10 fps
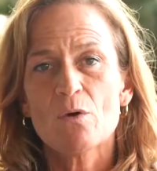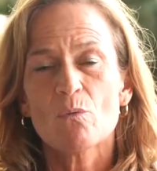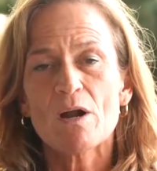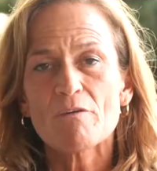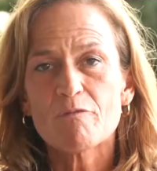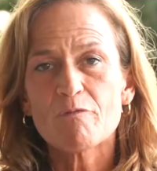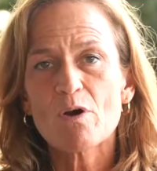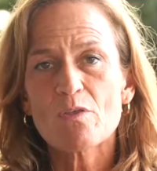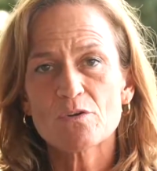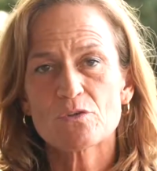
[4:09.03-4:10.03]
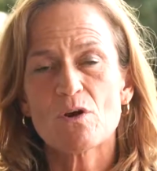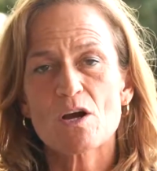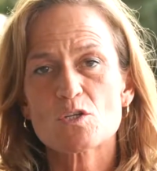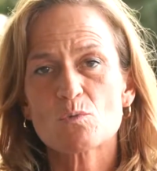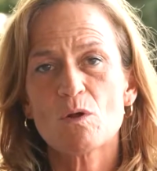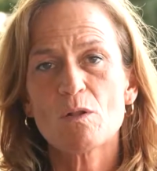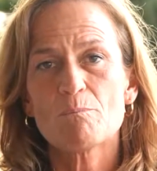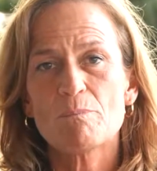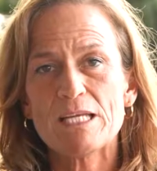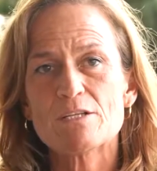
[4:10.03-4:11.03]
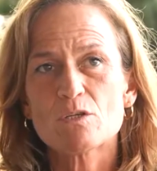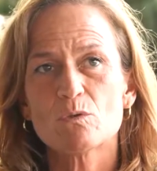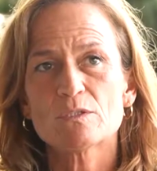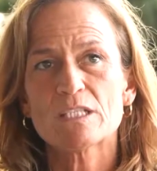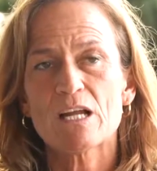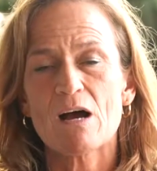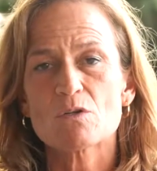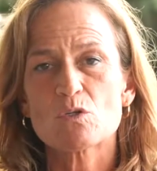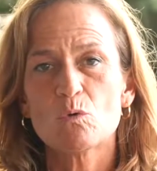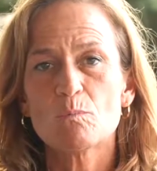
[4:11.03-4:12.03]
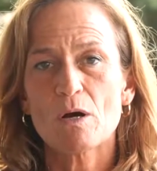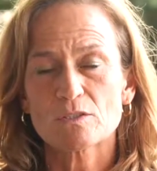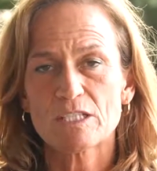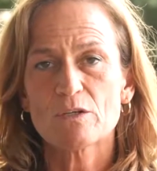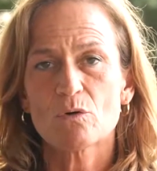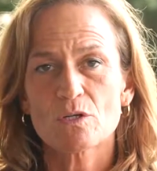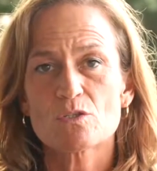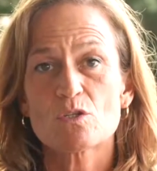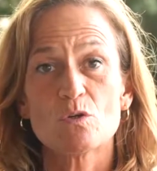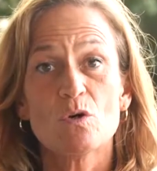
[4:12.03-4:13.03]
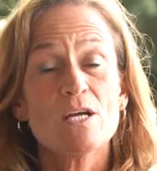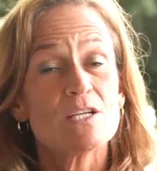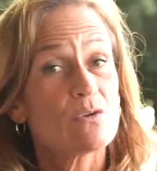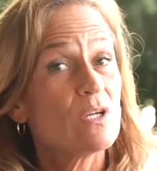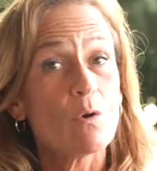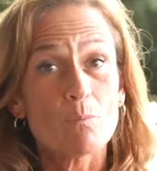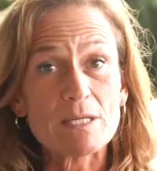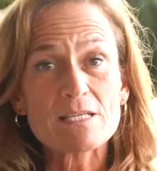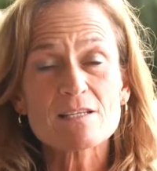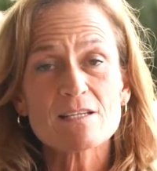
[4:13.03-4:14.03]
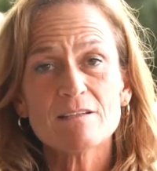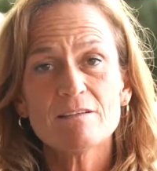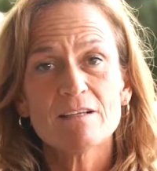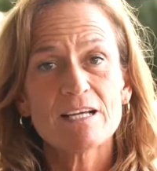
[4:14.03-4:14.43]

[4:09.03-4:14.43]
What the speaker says: where further drugs will be tools in our toolbox in order to treat obesity.